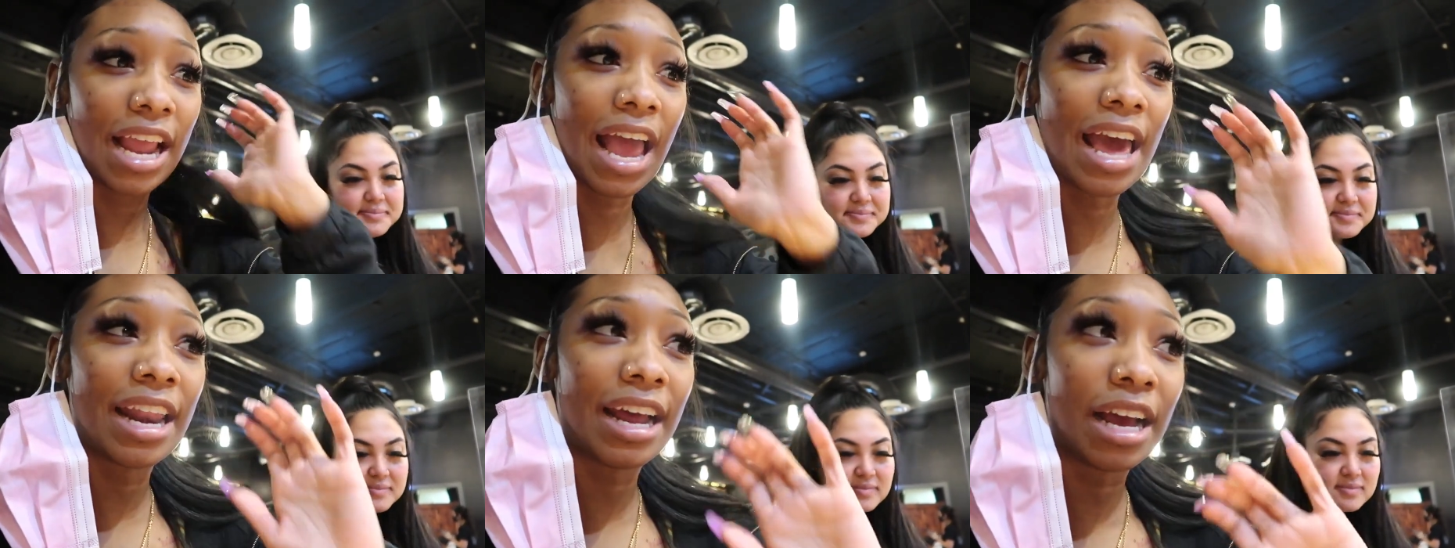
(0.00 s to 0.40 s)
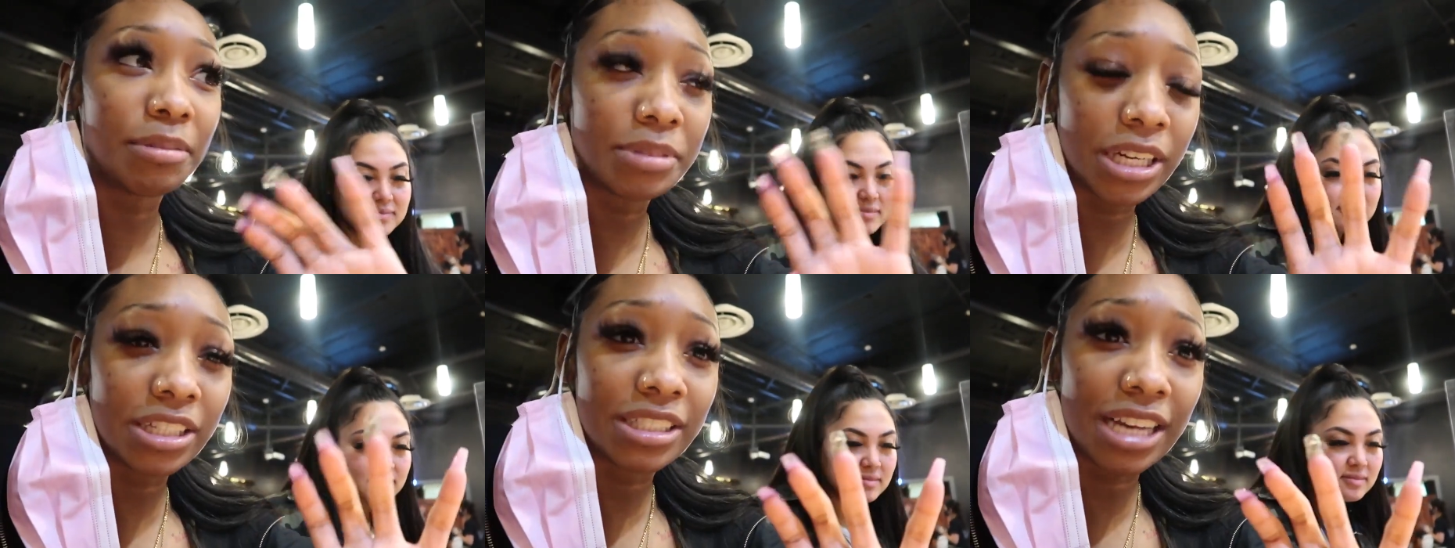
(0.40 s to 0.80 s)
Speaker 1: They had
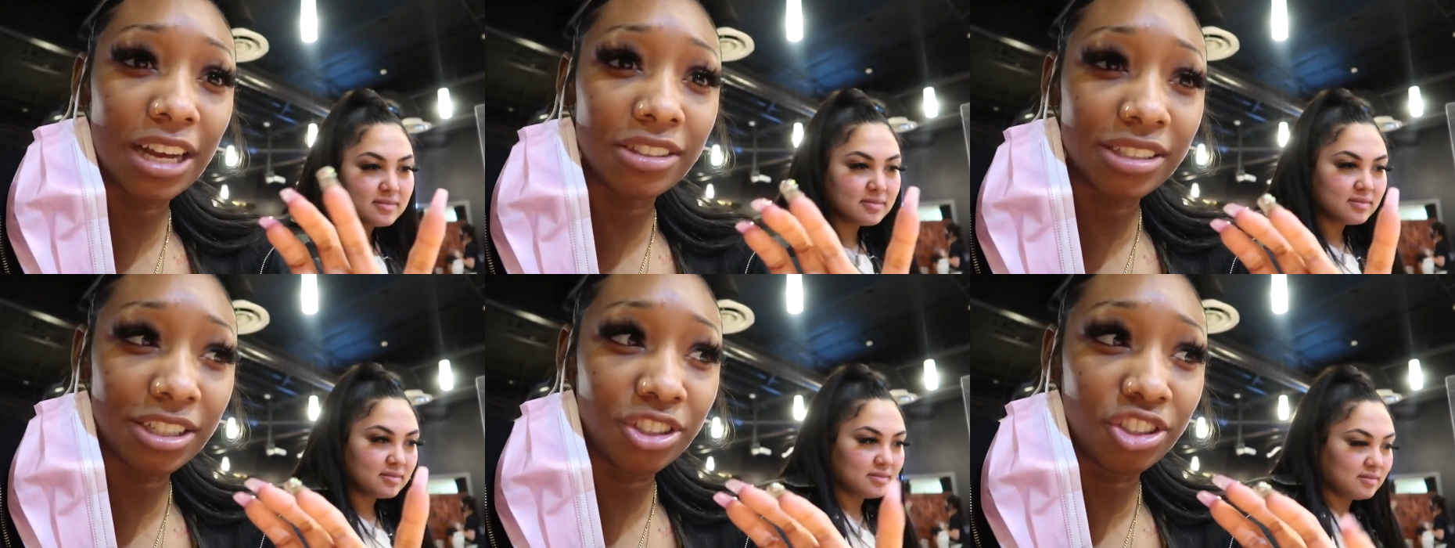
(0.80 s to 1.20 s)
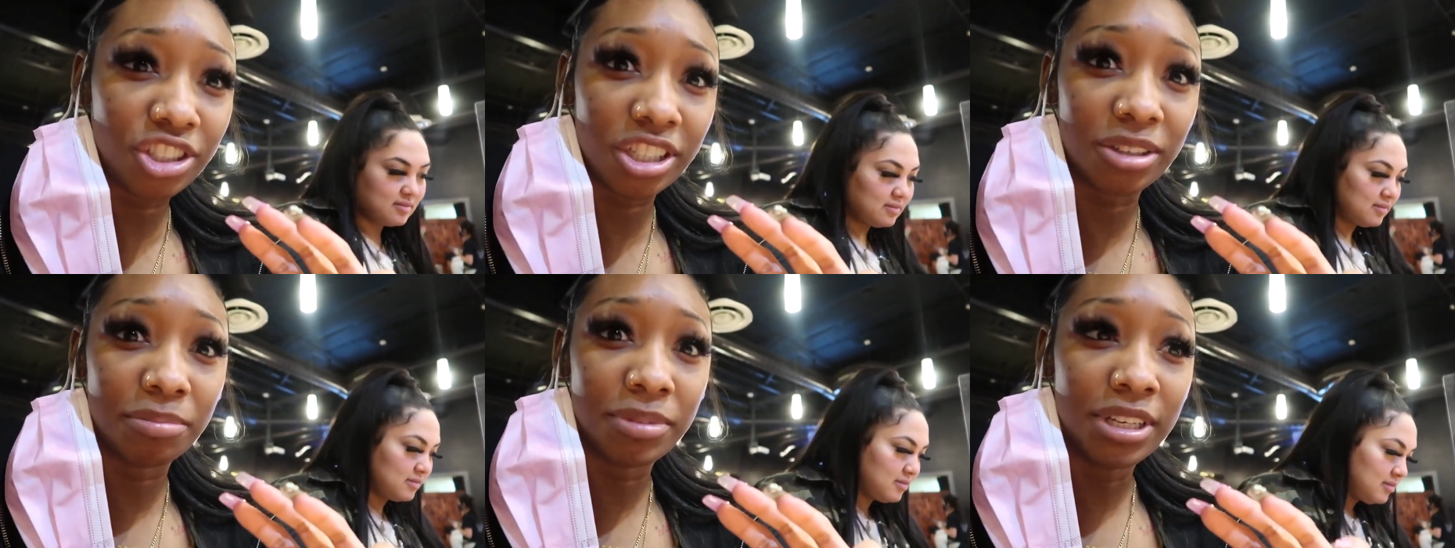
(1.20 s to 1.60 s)
upstairs, downstairs
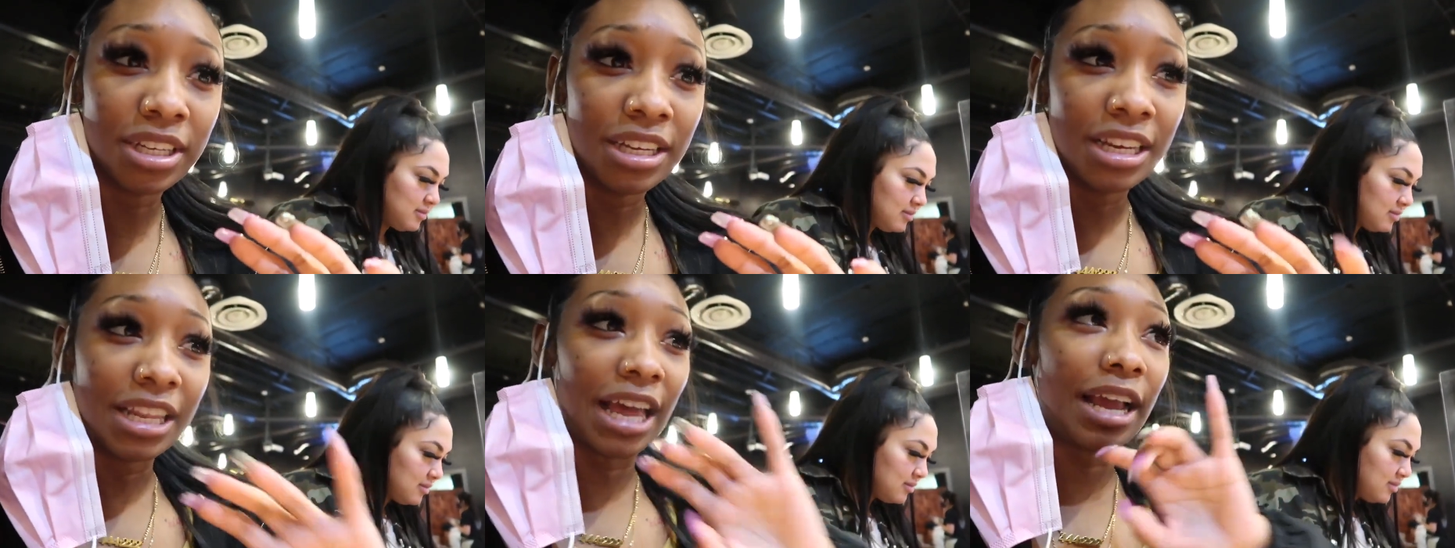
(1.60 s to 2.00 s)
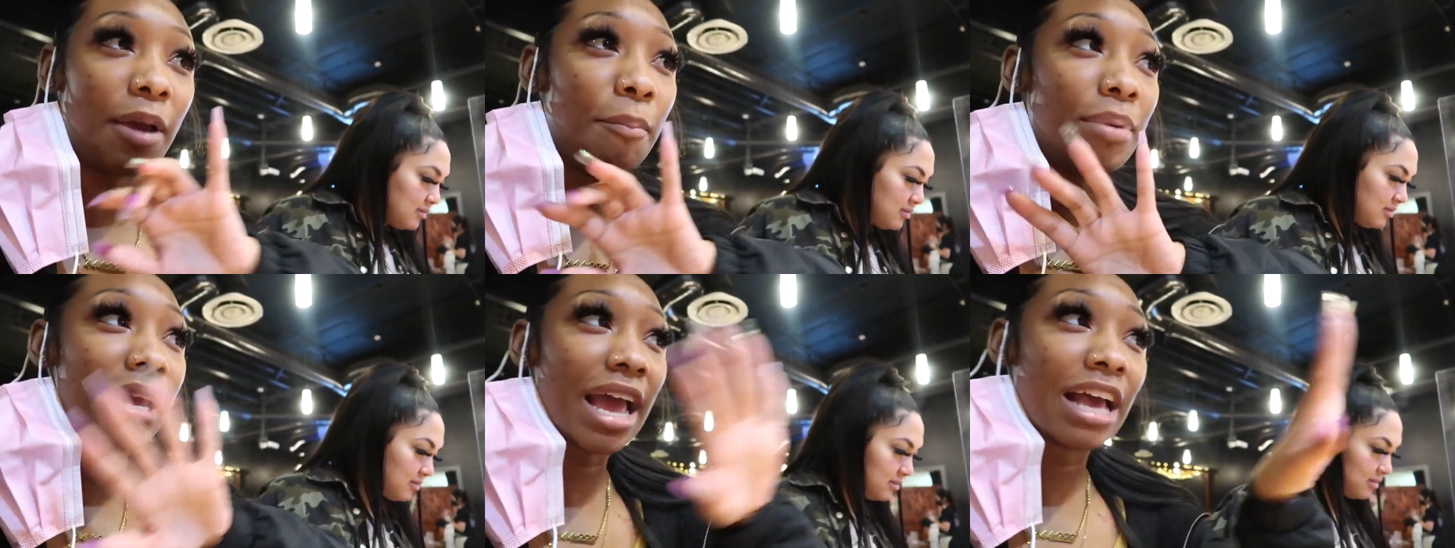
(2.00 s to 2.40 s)
gym,
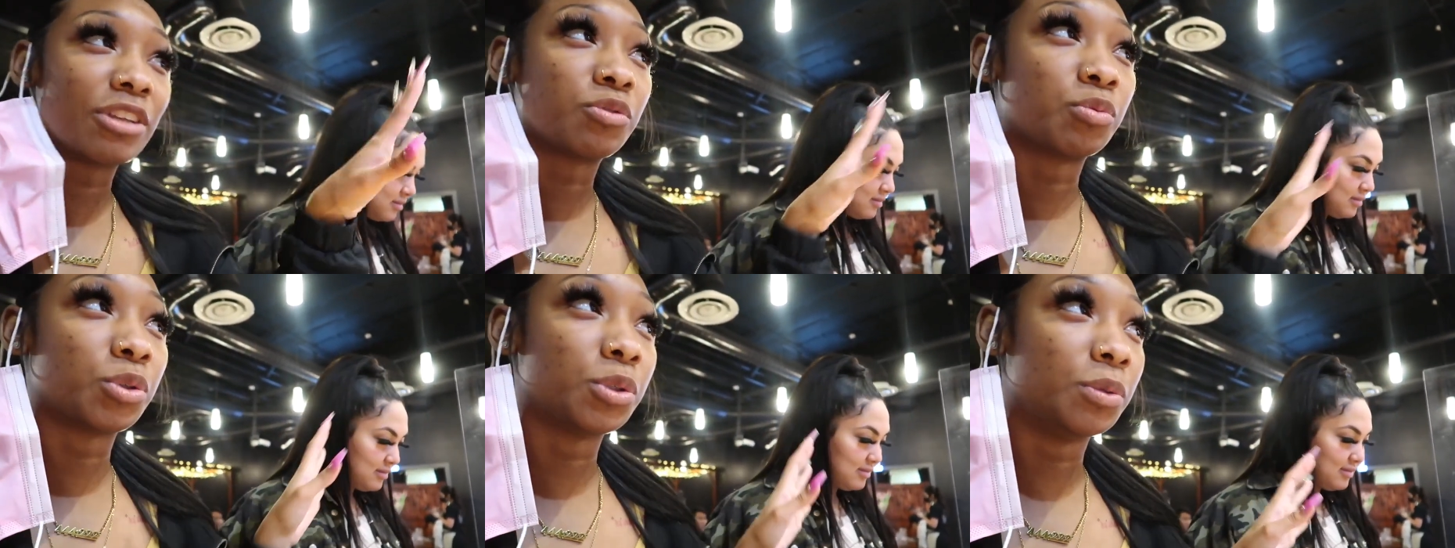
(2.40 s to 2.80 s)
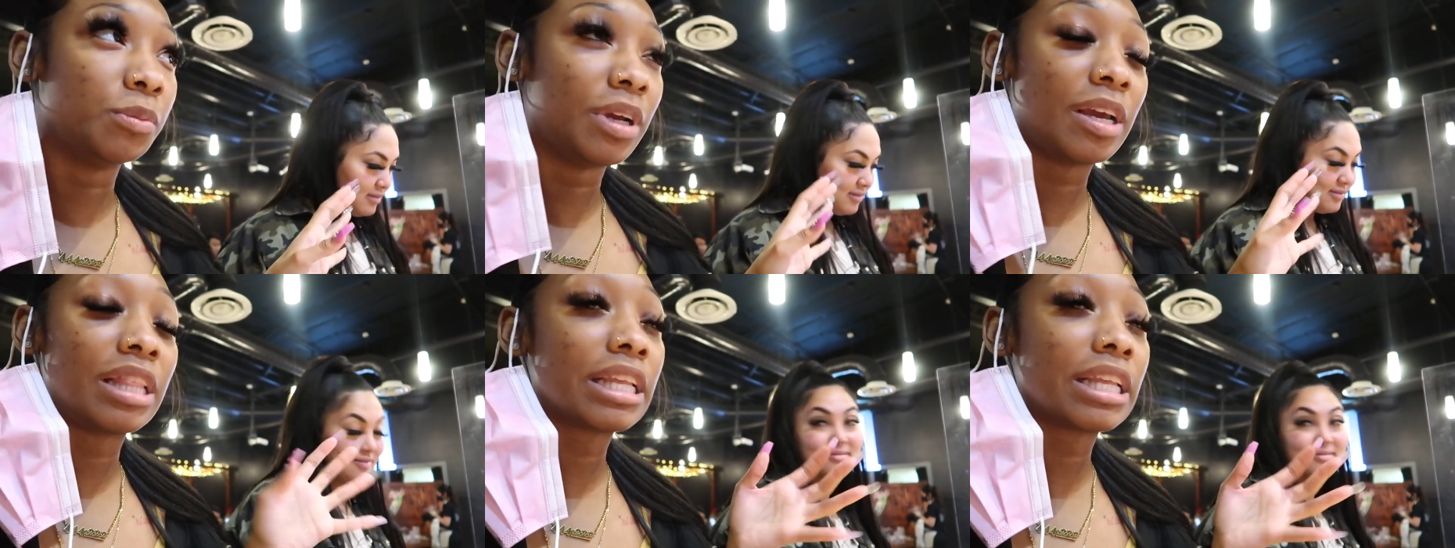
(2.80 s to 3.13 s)
like a big ass room.